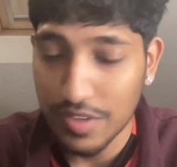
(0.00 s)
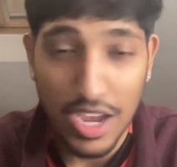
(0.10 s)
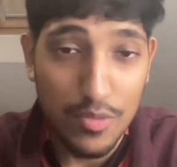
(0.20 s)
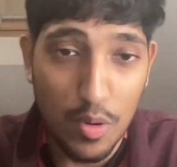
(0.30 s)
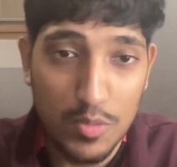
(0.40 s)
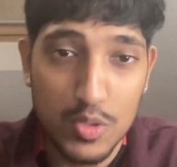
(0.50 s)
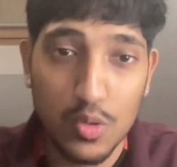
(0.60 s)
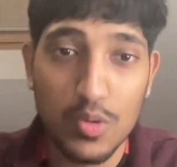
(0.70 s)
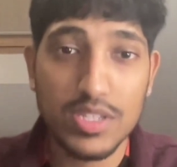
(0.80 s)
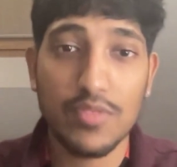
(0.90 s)
of what we saw
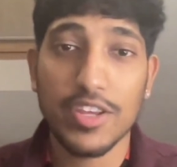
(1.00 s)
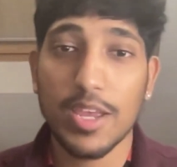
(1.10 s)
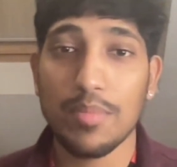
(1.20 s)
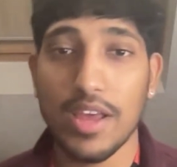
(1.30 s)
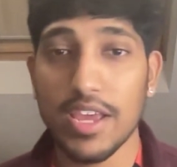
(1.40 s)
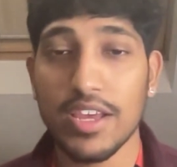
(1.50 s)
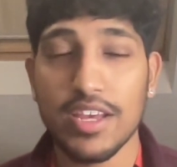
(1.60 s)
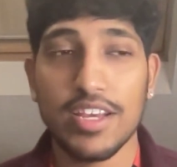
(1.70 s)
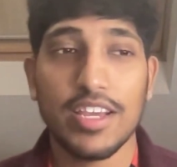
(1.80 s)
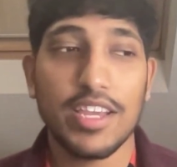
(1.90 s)
Luis Enrique play
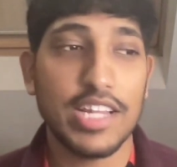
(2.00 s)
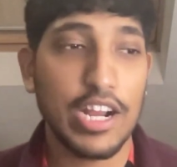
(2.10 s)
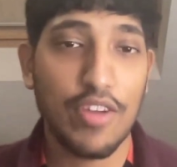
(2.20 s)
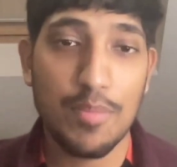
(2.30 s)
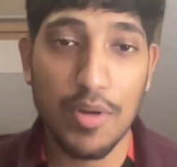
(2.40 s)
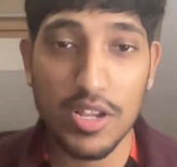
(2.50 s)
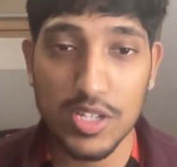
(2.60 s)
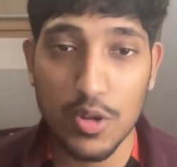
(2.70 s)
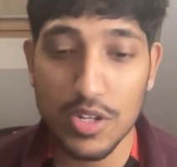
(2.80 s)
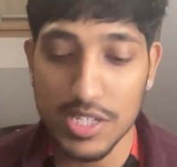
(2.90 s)
in that great
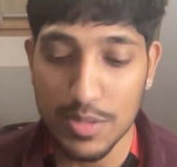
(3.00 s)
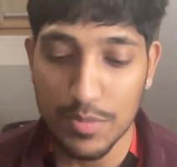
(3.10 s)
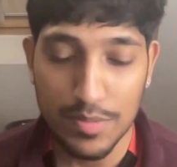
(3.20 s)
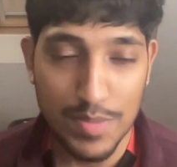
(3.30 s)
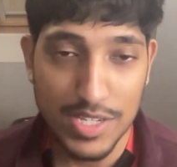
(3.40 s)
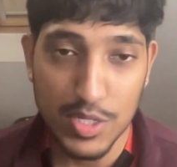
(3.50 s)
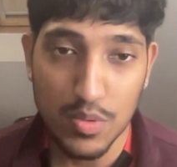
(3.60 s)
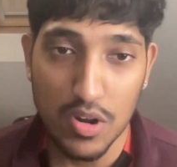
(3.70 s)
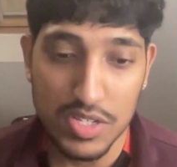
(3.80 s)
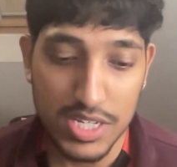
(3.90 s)
Barcelona team with Messi,
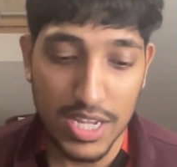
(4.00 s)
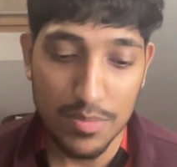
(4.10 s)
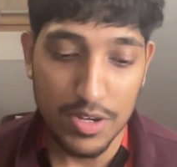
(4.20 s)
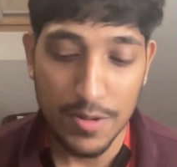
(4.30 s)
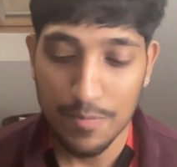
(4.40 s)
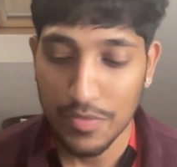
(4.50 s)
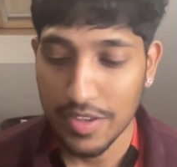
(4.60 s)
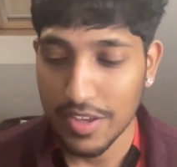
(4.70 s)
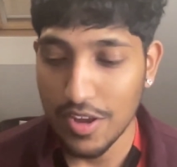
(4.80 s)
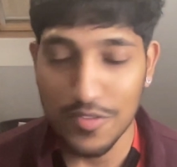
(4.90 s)
Suarez and Neymar.
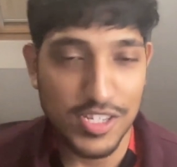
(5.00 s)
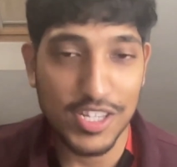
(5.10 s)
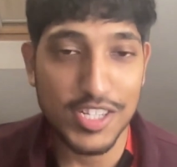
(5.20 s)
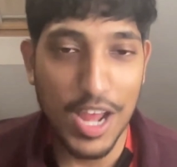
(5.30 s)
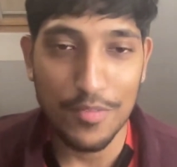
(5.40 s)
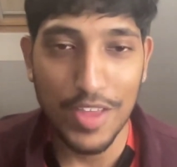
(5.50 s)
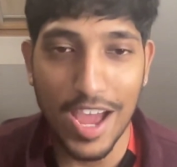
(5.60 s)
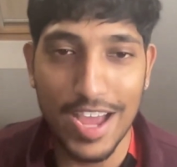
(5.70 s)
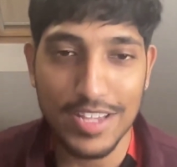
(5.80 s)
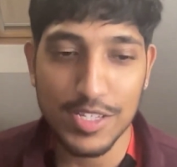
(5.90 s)
Obviously doesn't have
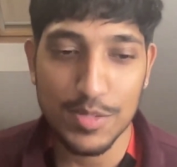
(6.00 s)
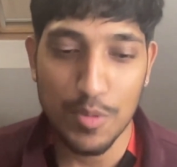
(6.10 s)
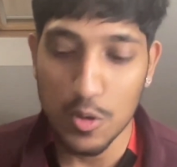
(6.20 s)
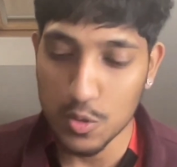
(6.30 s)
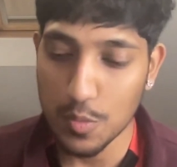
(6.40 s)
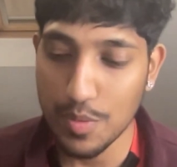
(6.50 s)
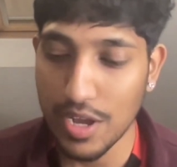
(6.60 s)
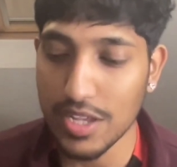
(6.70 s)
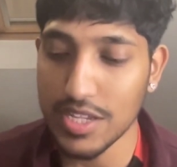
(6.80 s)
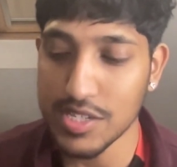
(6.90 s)
that at his disposal,
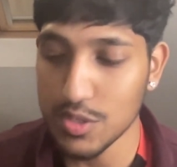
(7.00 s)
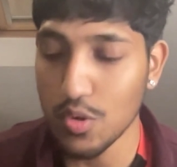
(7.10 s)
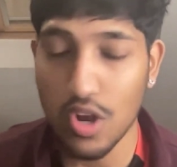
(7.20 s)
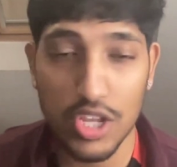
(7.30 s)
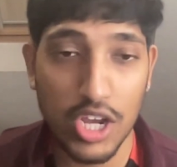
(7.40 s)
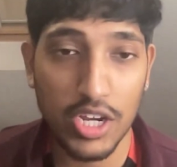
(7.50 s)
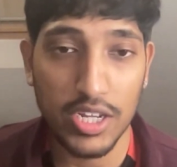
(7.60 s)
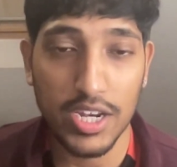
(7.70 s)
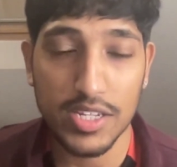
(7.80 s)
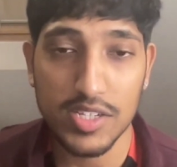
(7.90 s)
but he's still got a young
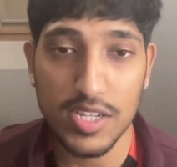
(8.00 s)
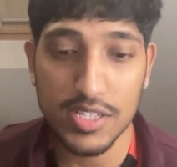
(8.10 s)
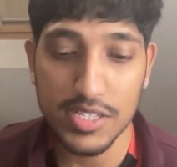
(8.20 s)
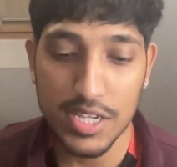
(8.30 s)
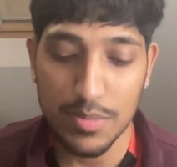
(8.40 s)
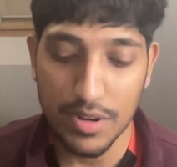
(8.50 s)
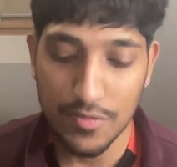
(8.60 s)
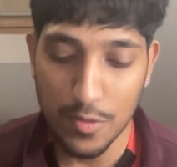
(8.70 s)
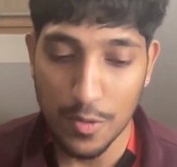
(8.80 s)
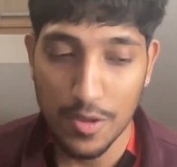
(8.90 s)
and exciting team, and I thought